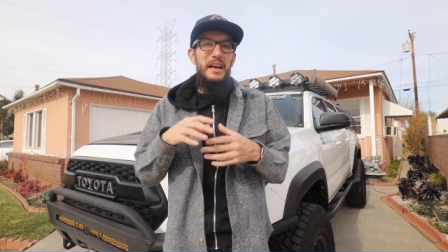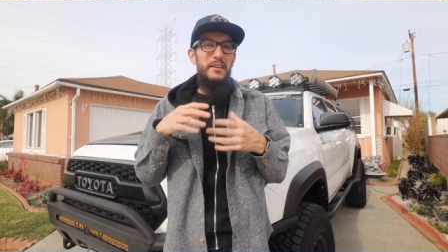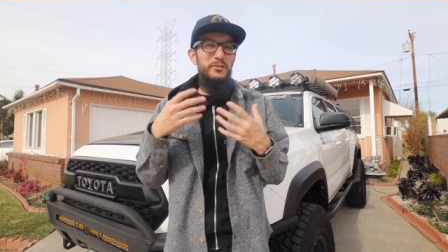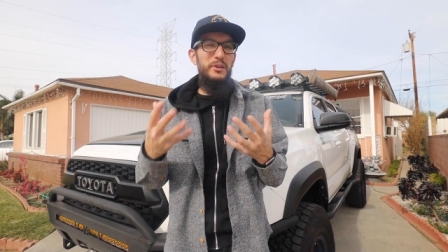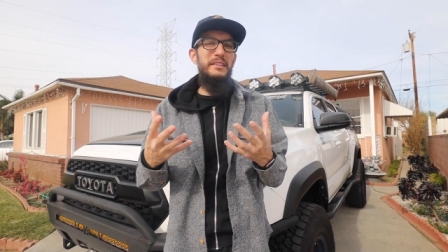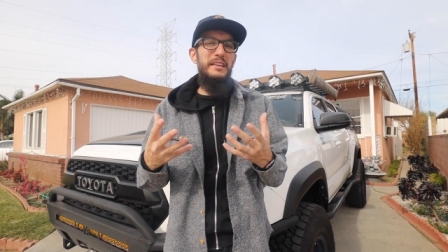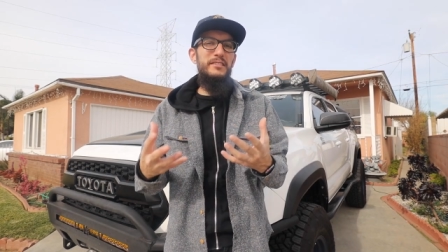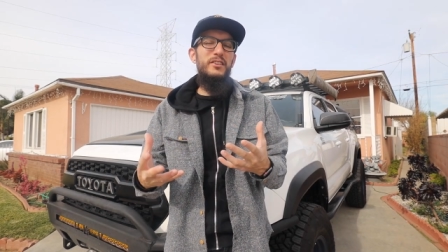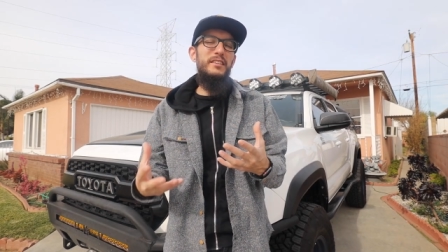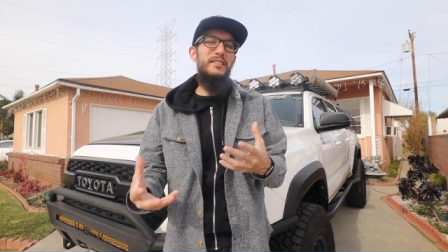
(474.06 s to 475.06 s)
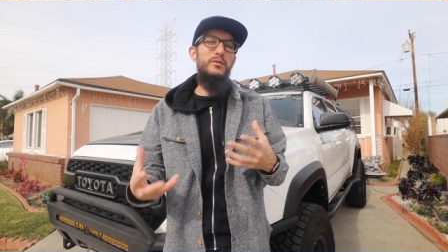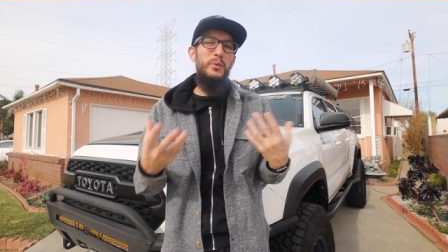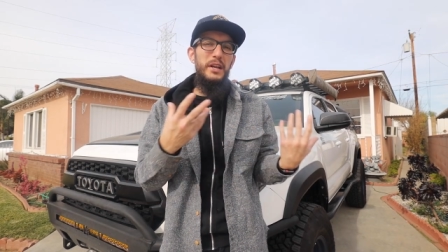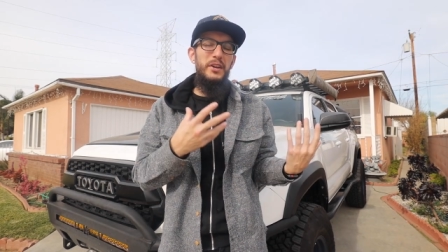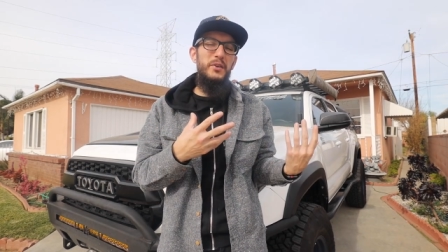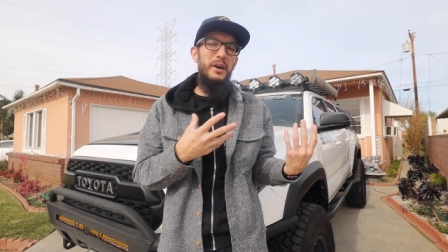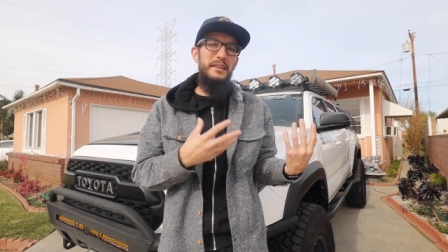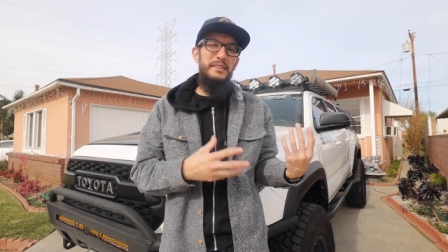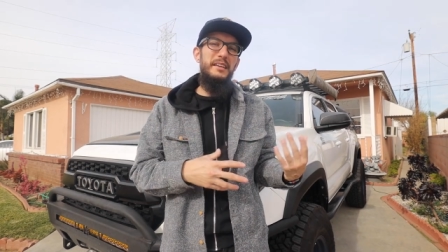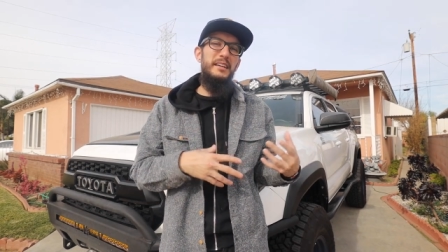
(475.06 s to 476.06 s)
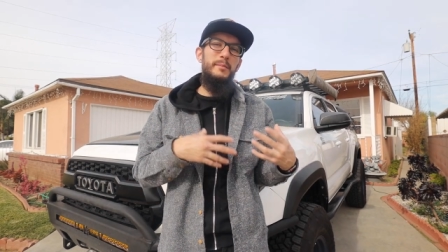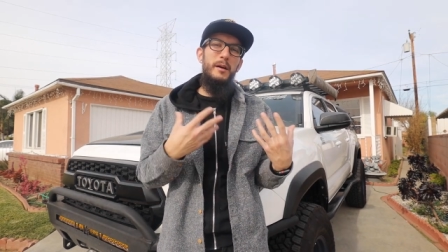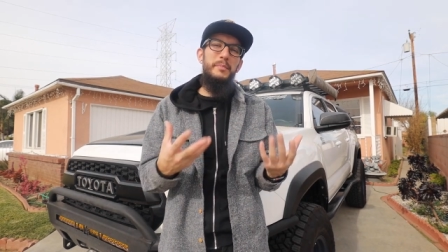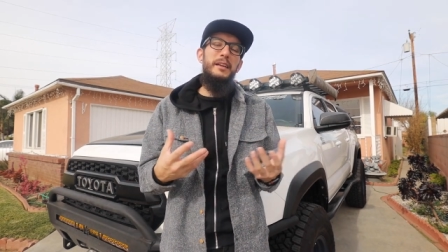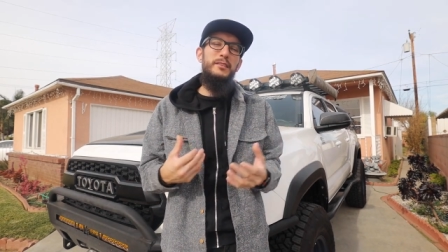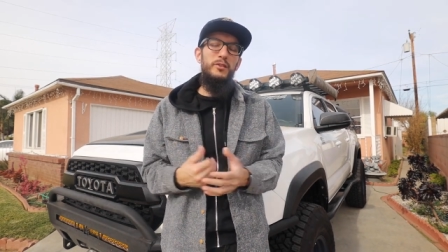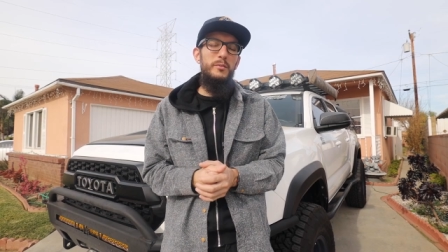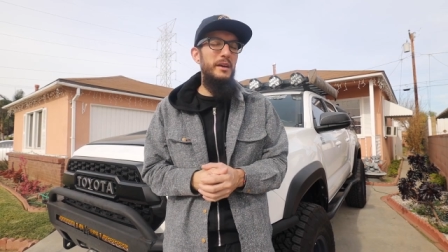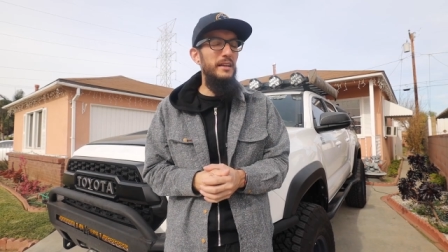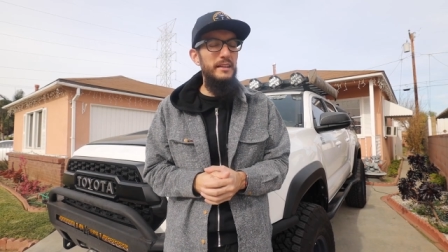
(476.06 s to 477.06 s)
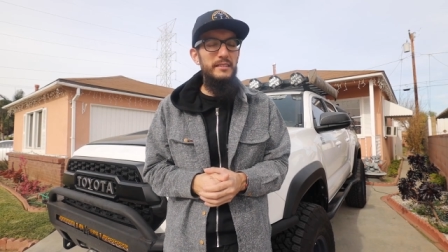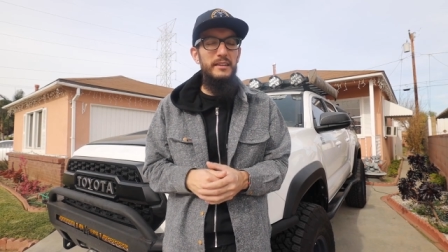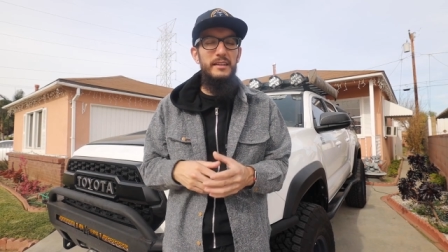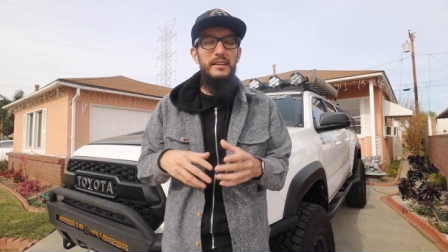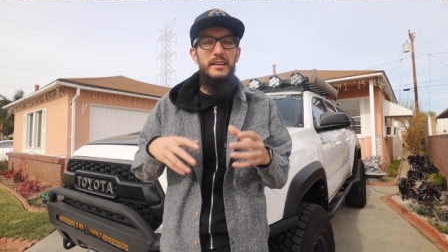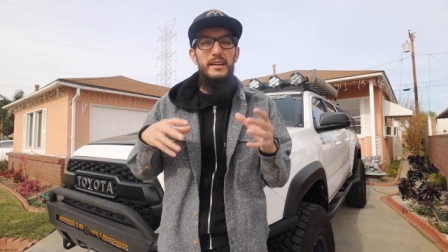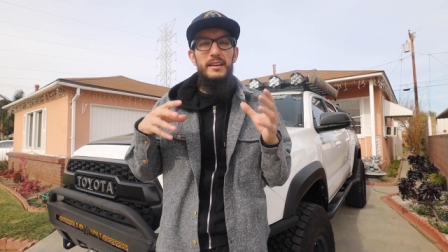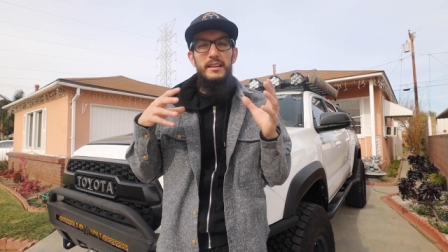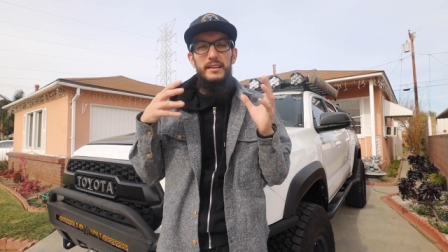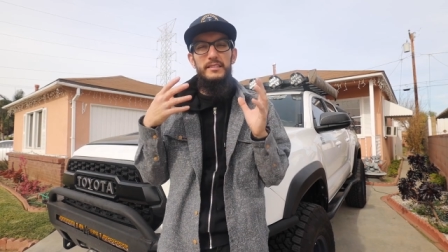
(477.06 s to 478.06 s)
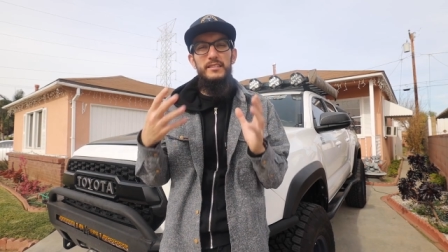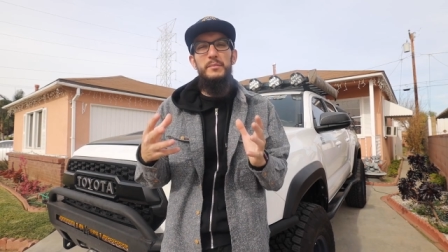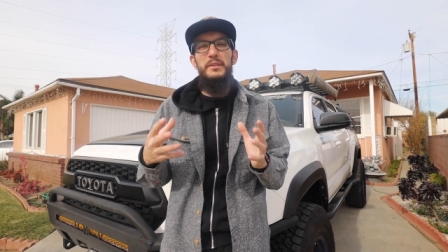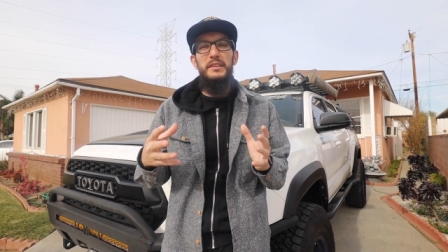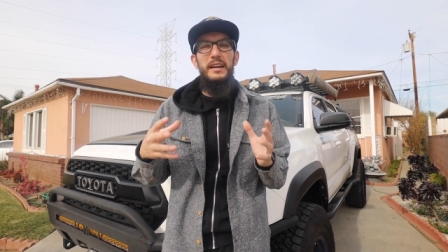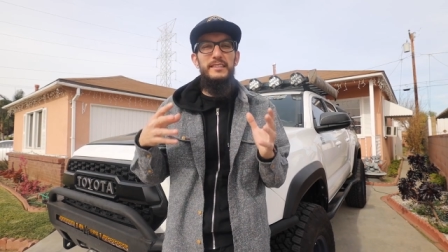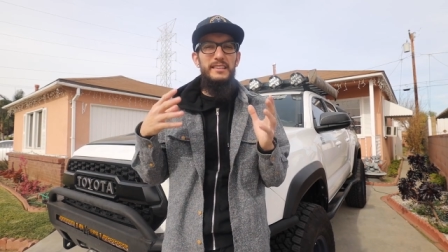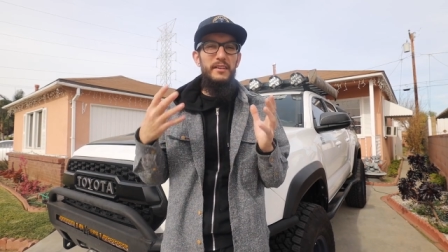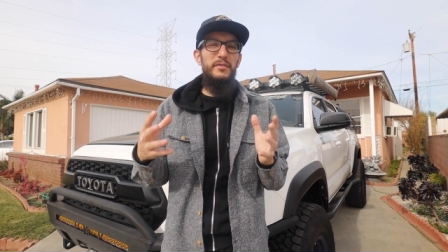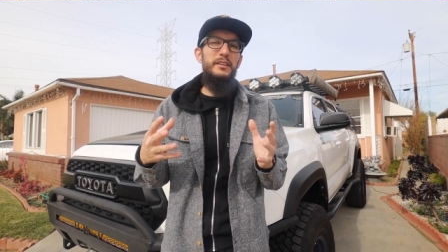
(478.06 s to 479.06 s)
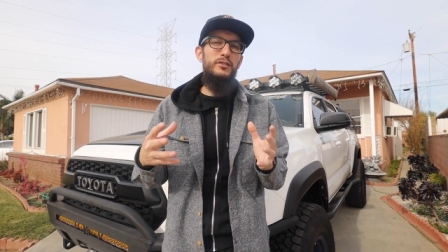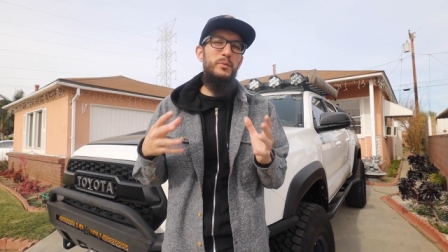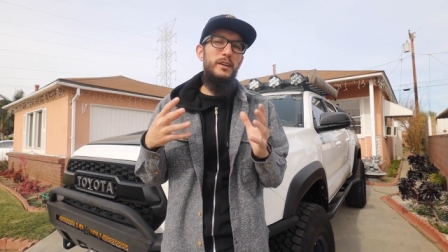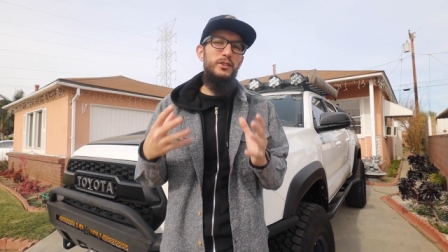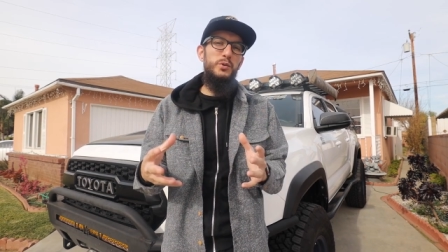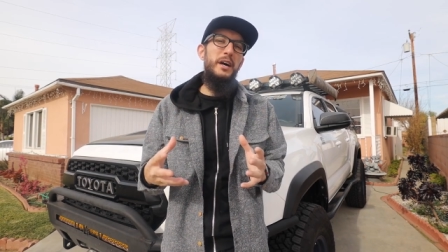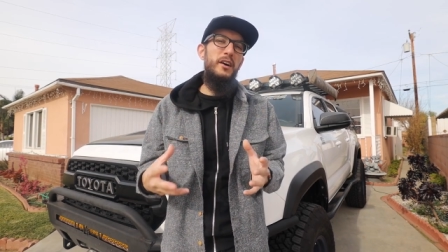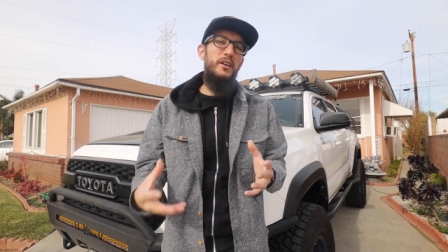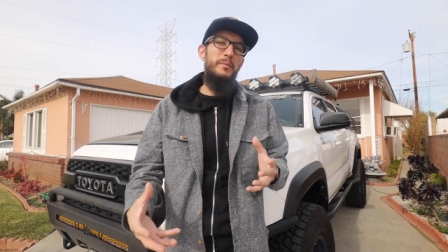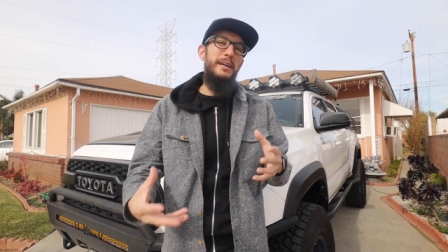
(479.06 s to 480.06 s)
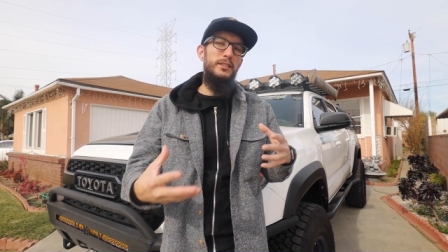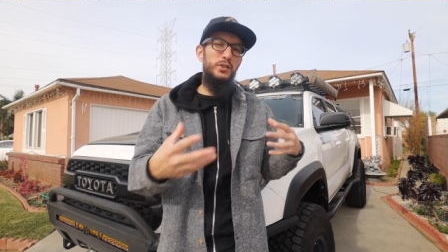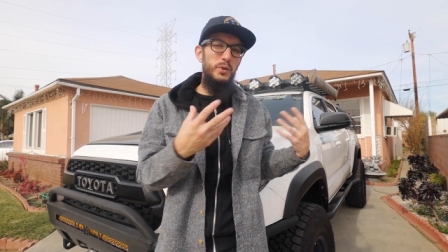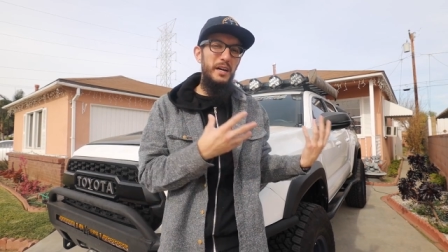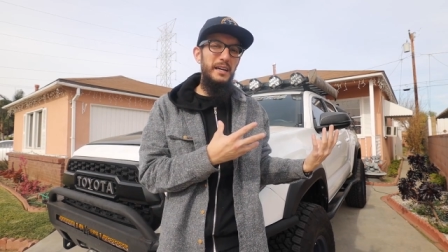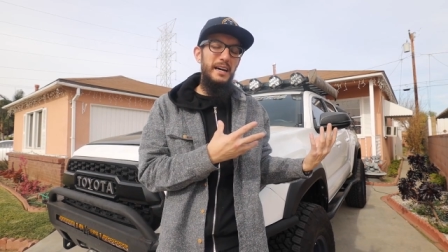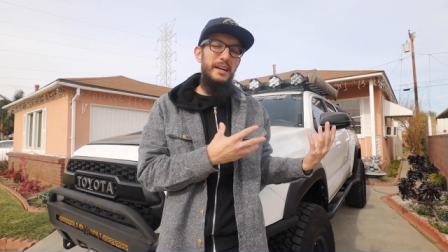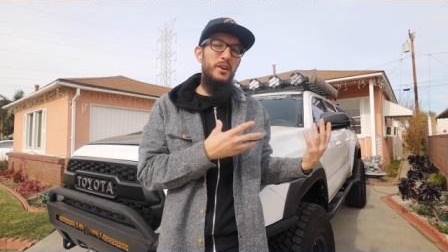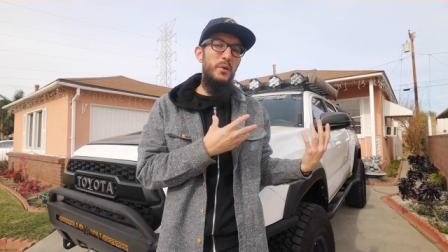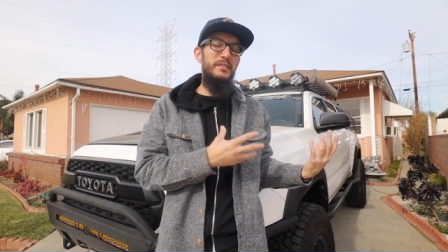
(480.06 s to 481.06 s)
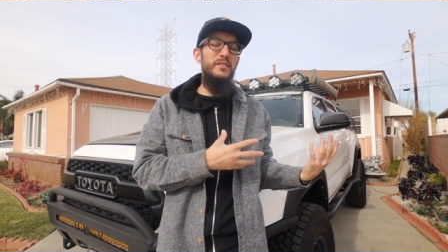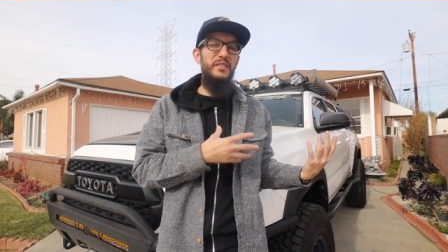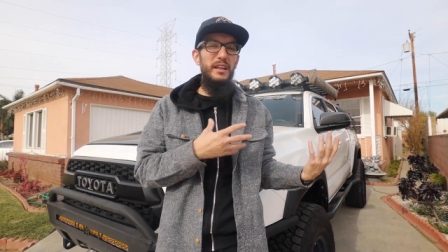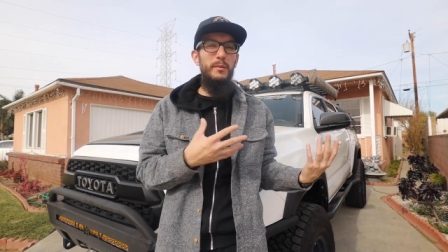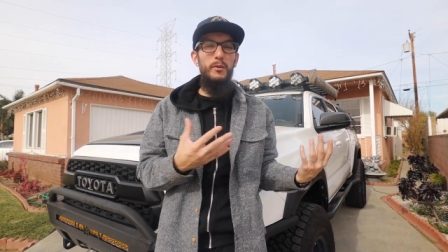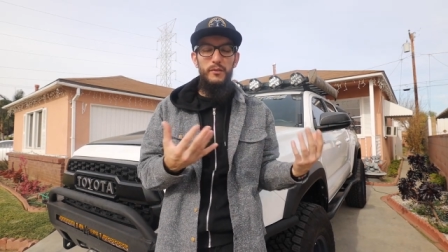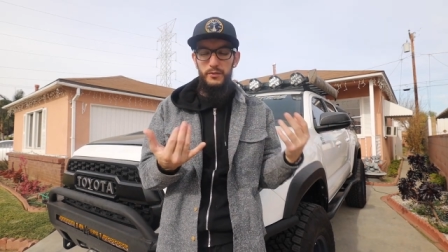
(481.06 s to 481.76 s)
as soon as I saw this radio, I did hit him up and I told him, hey, listen, this is something that I definitely do want to try on my truck. I know it's available